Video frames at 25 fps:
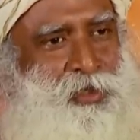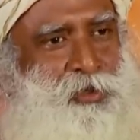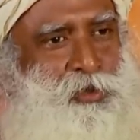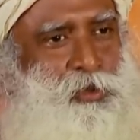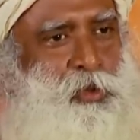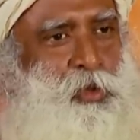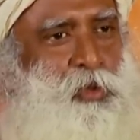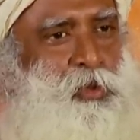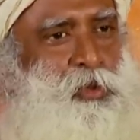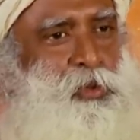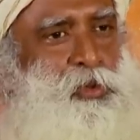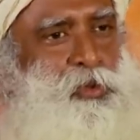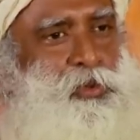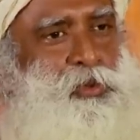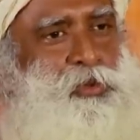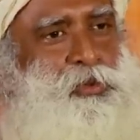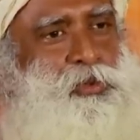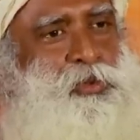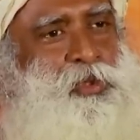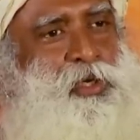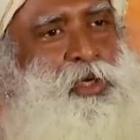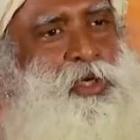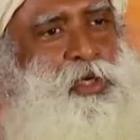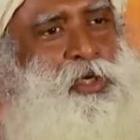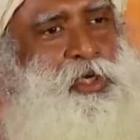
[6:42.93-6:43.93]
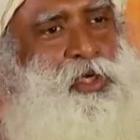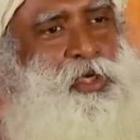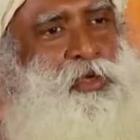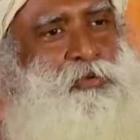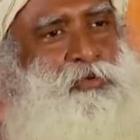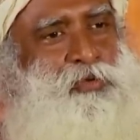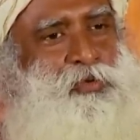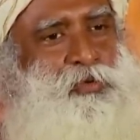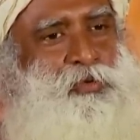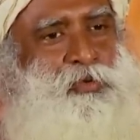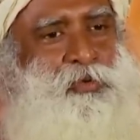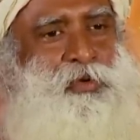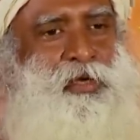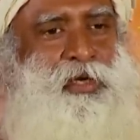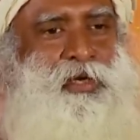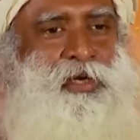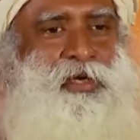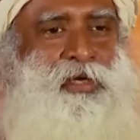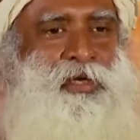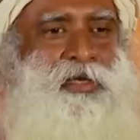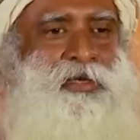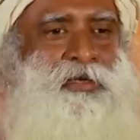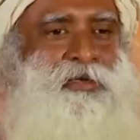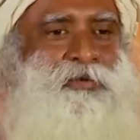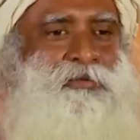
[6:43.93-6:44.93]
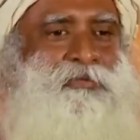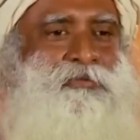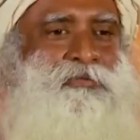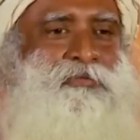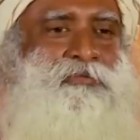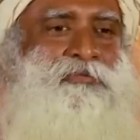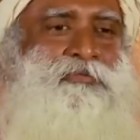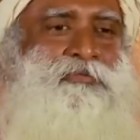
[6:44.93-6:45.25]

they told you if you really